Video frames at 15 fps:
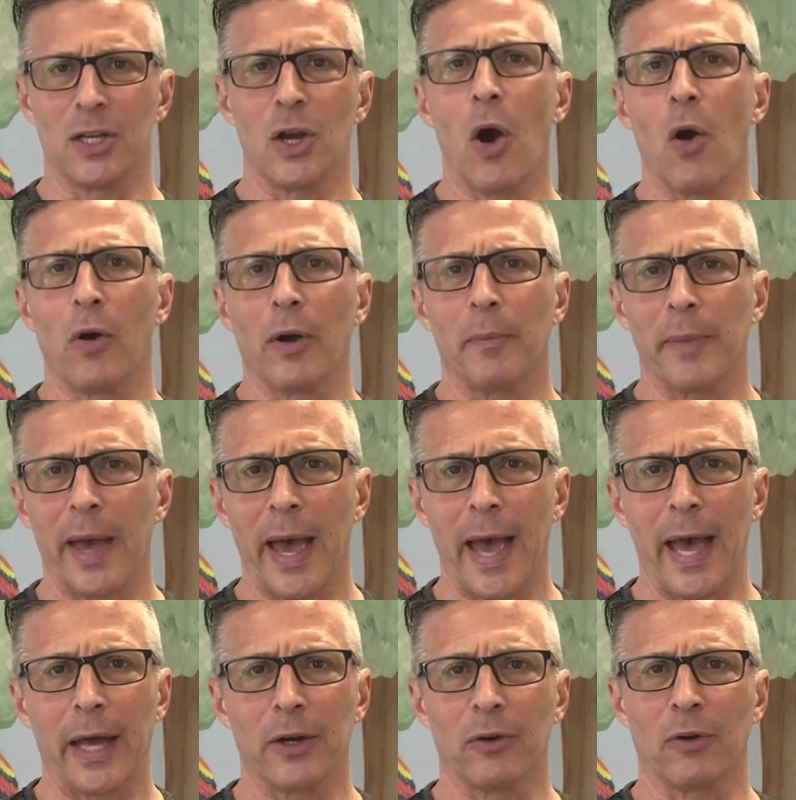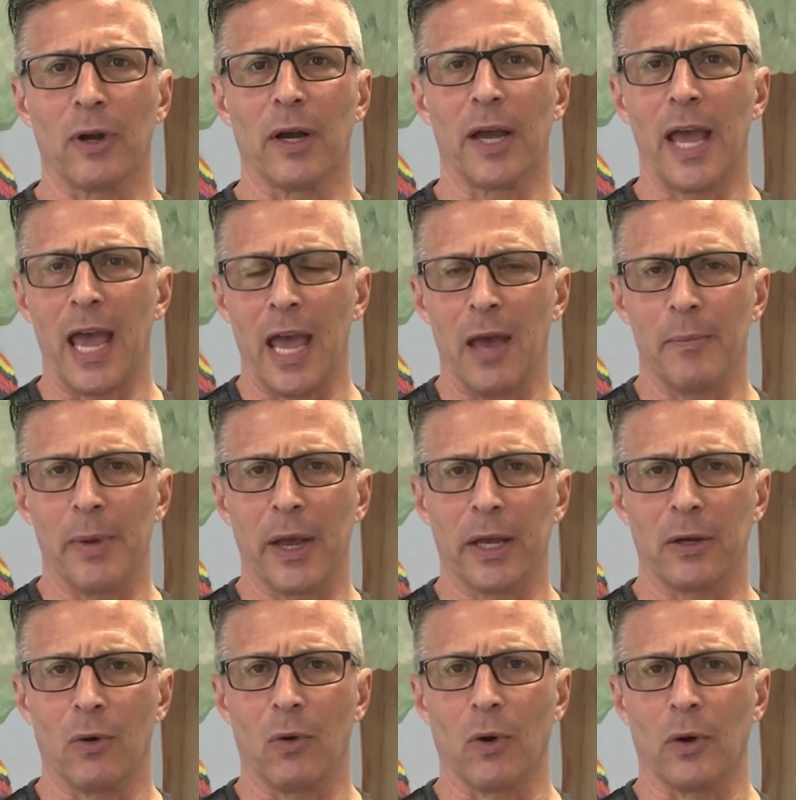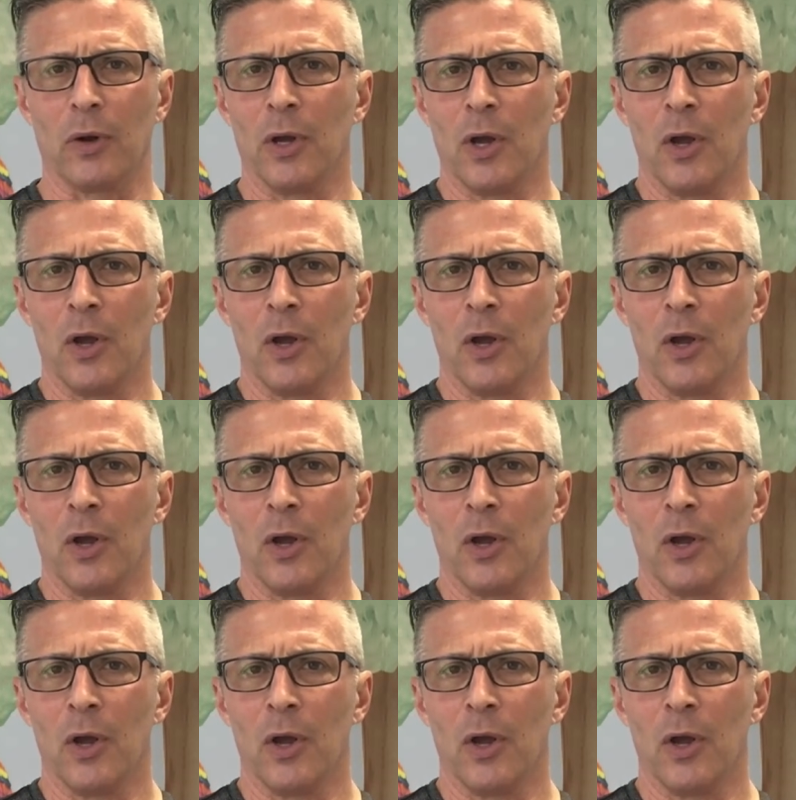yoga mat or a hammock or